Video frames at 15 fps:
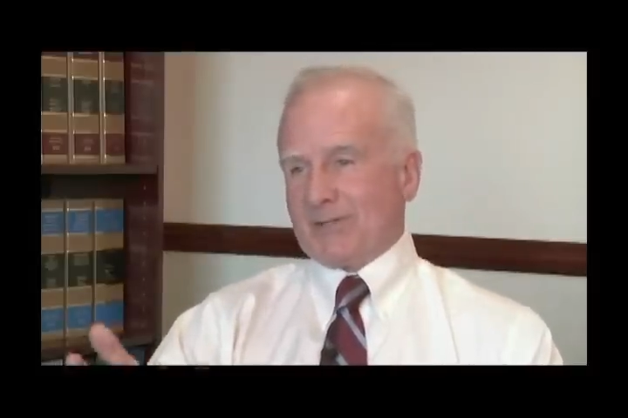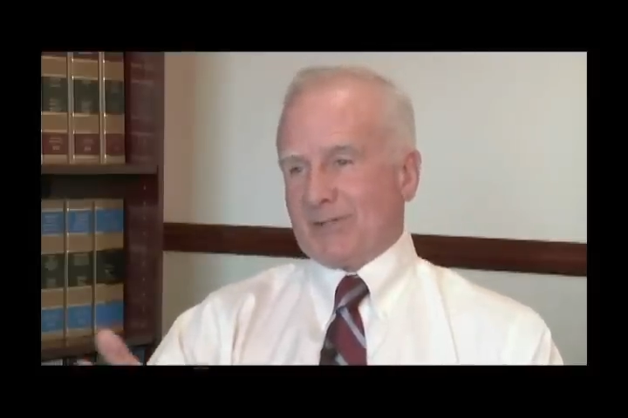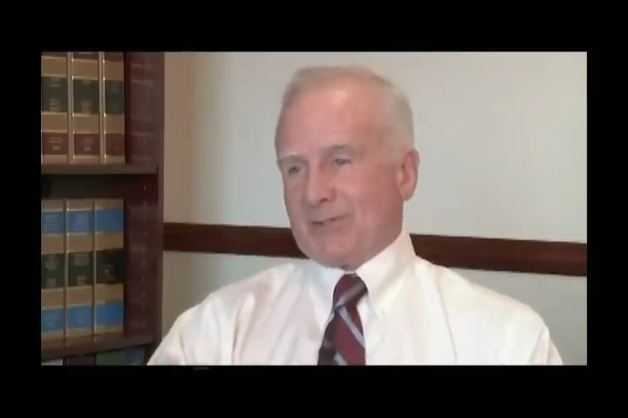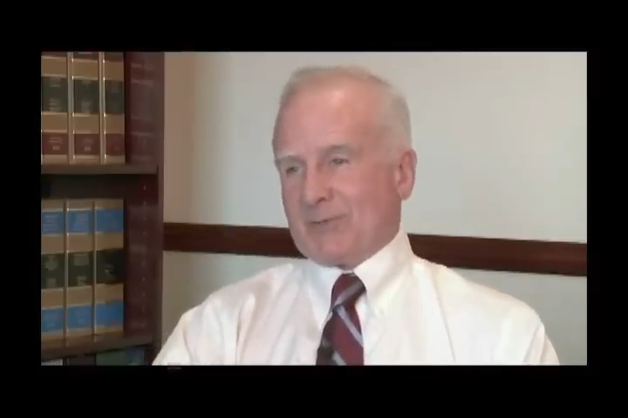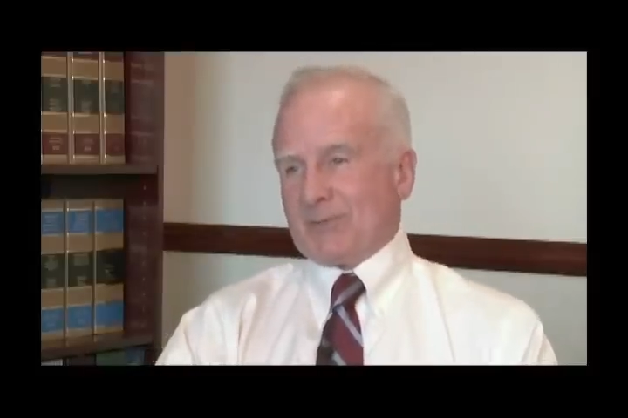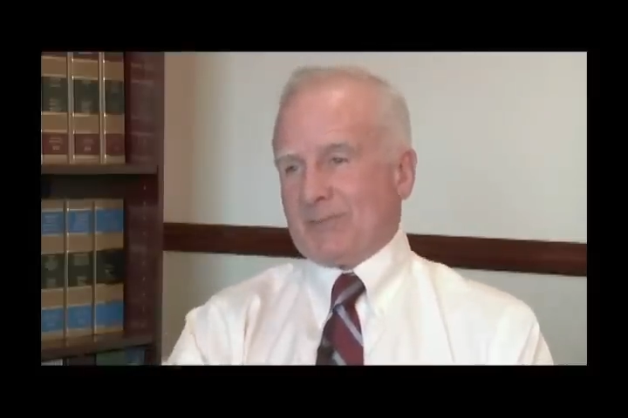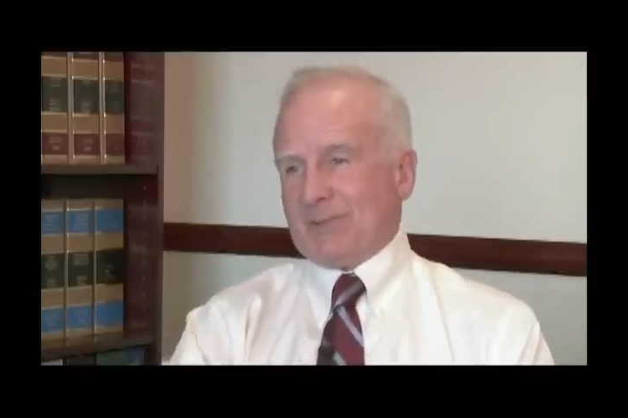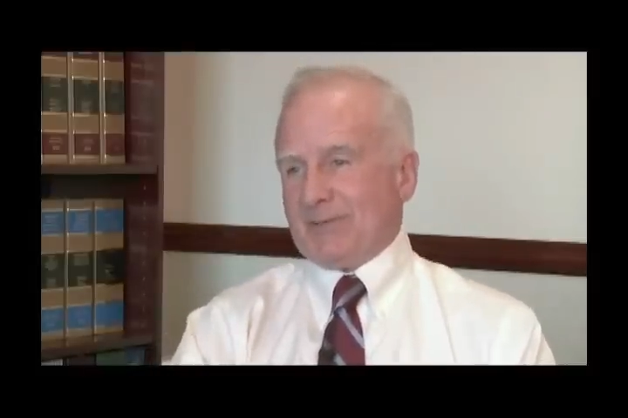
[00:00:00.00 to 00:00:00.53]

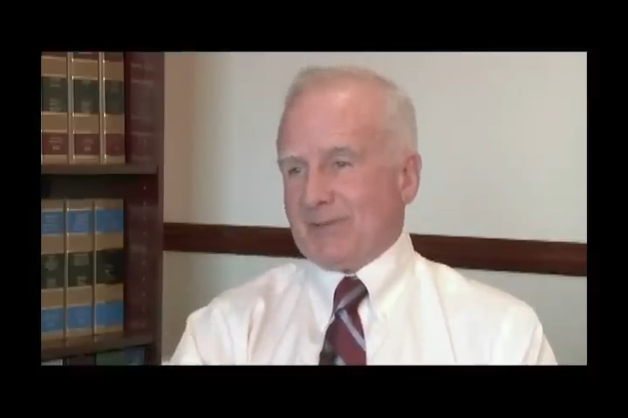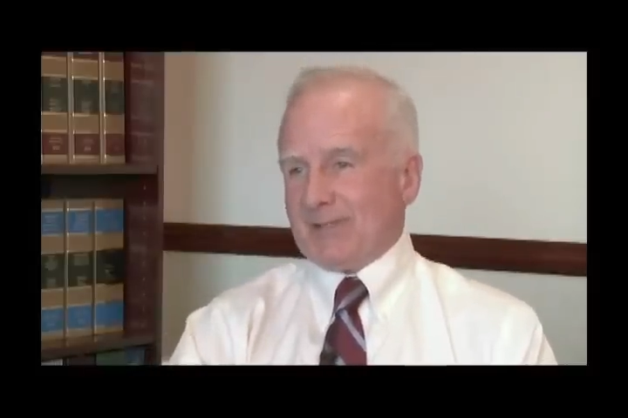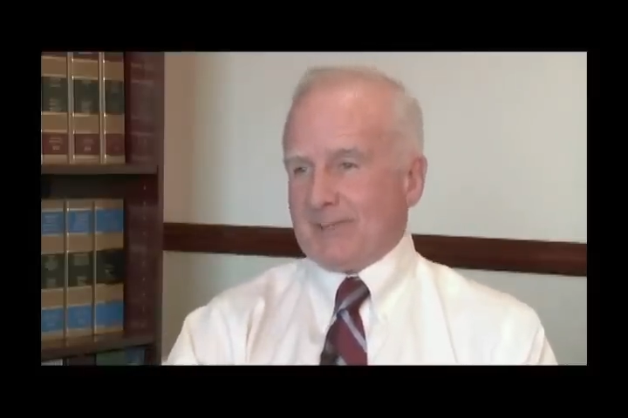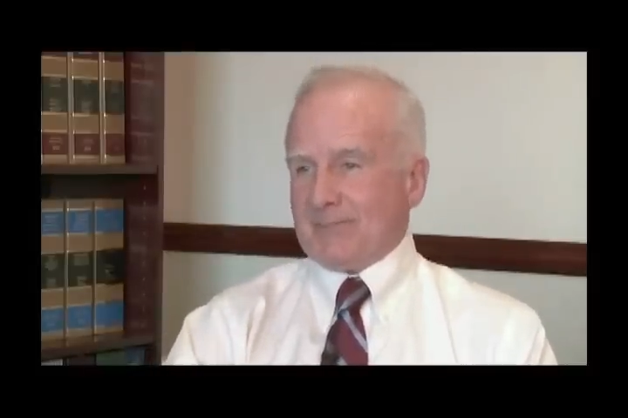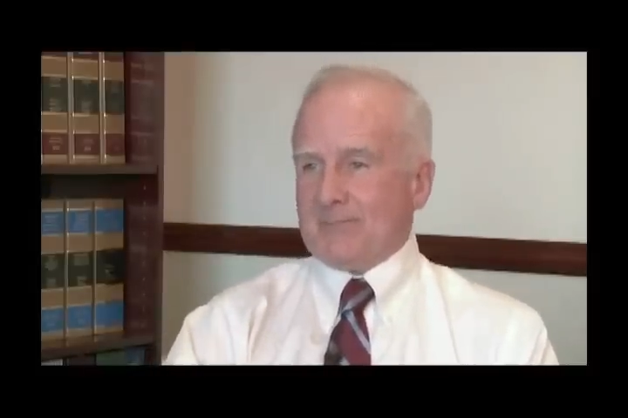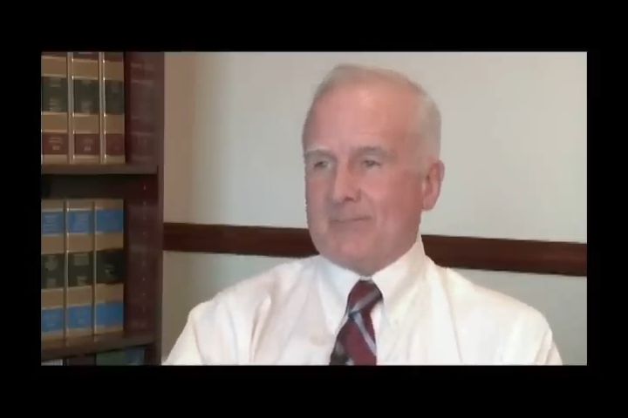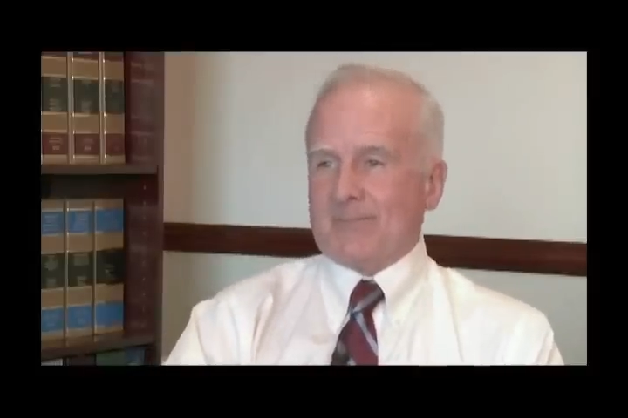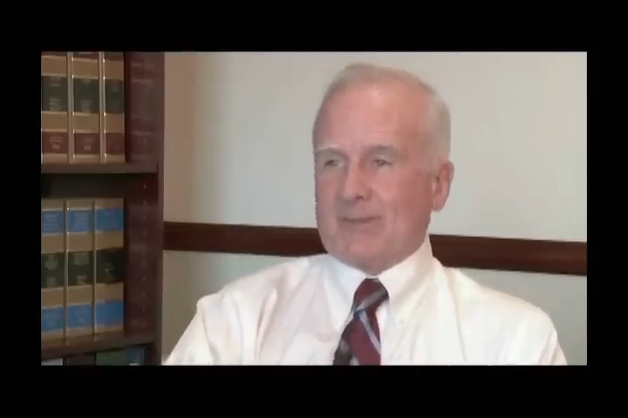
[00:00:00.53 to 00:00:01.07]
these would be
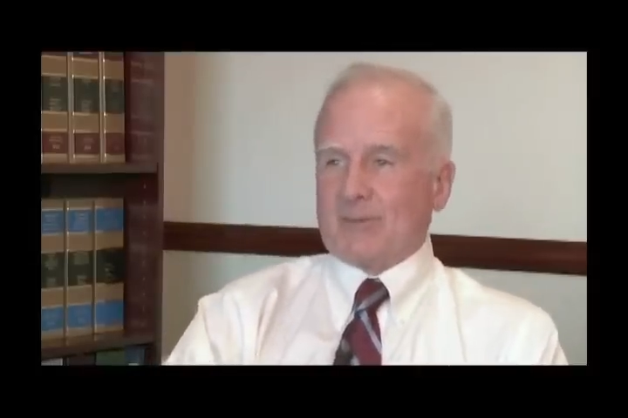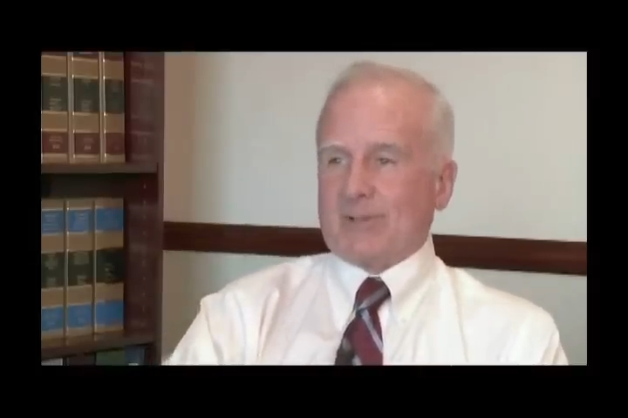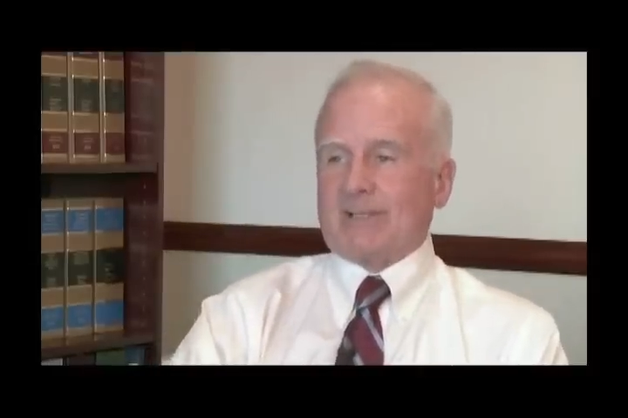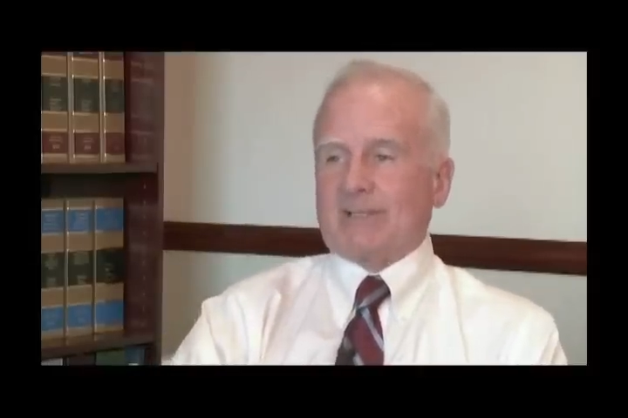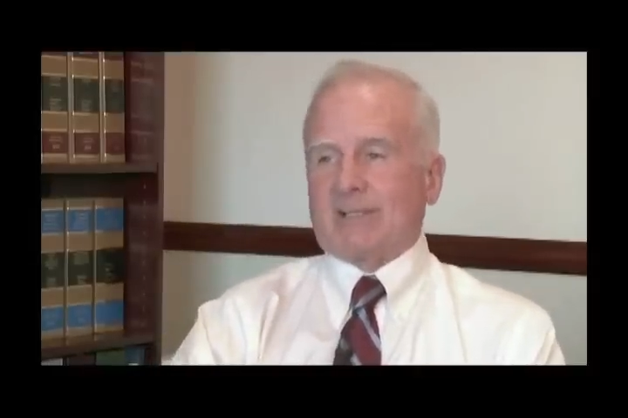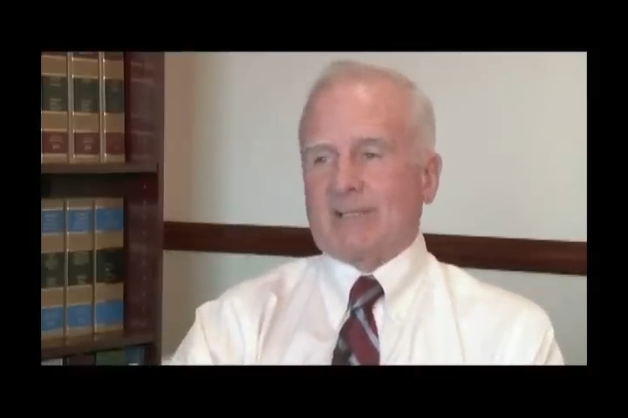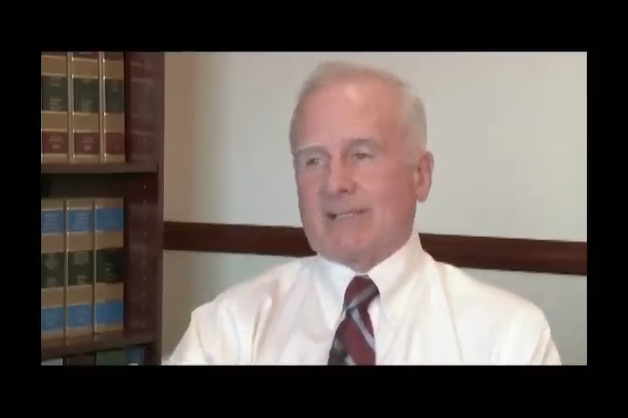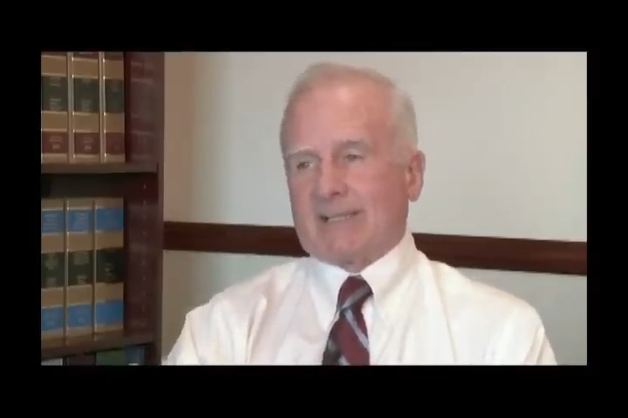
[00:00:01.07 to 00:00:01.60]
fun.
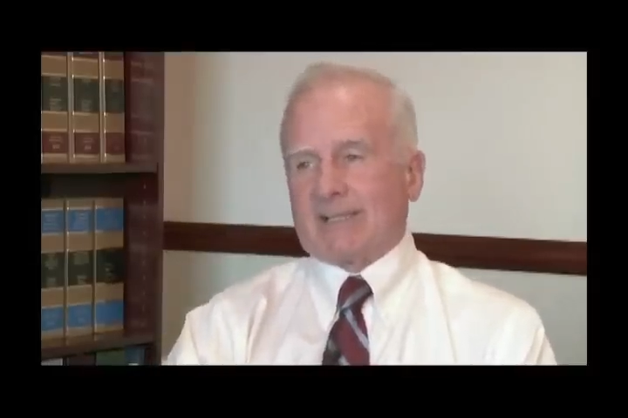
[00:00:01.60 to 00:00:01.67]
Well,